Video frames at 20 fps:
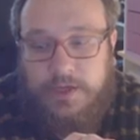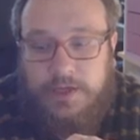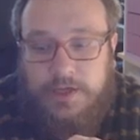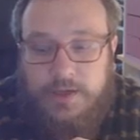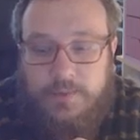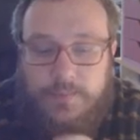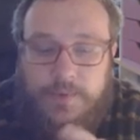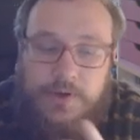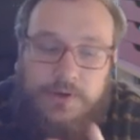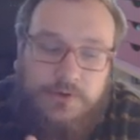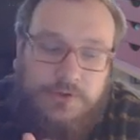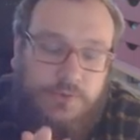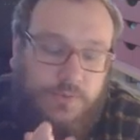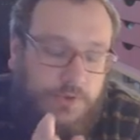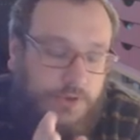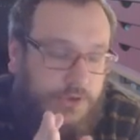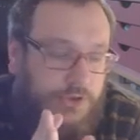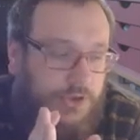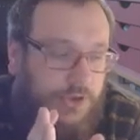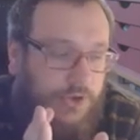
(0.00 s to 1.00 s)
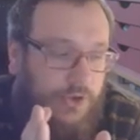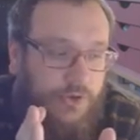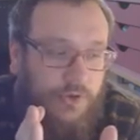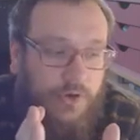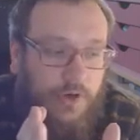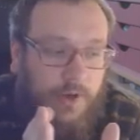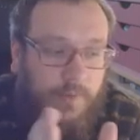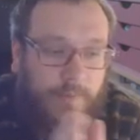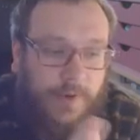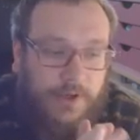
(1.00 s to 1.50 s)
But I also want to do
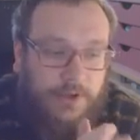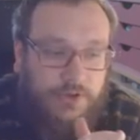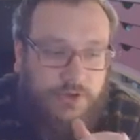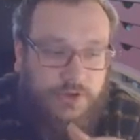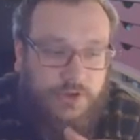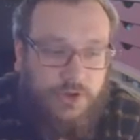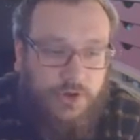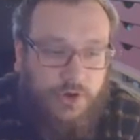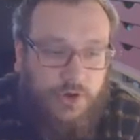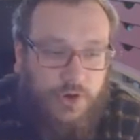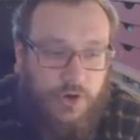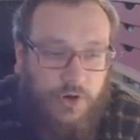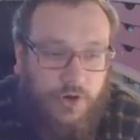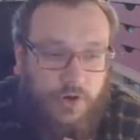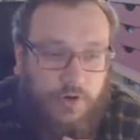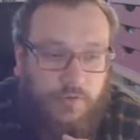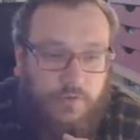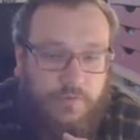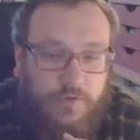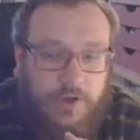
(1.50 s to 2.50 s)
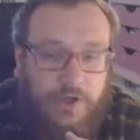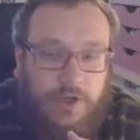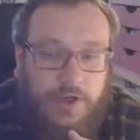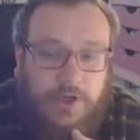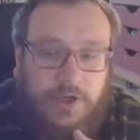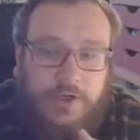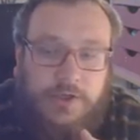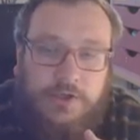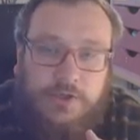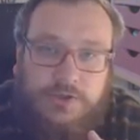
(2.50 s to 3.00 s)
a bunch of
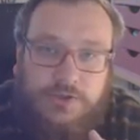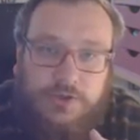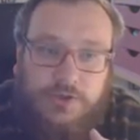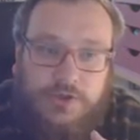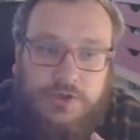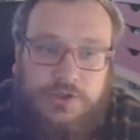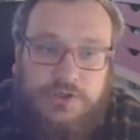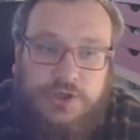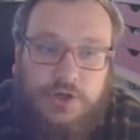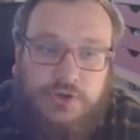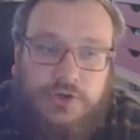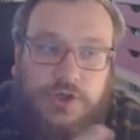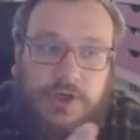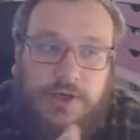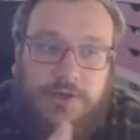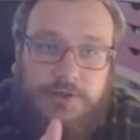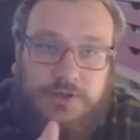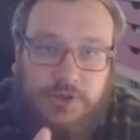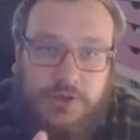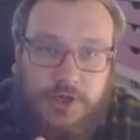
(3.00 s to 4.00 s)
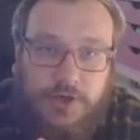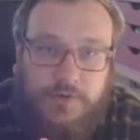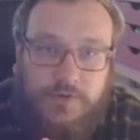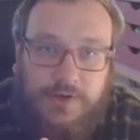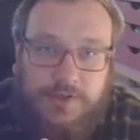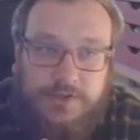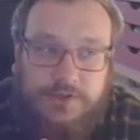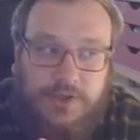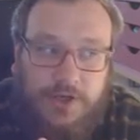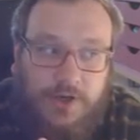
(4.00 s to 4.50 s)
the sort of the social engineering
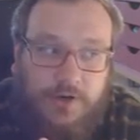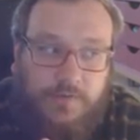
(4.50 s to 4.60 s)
side of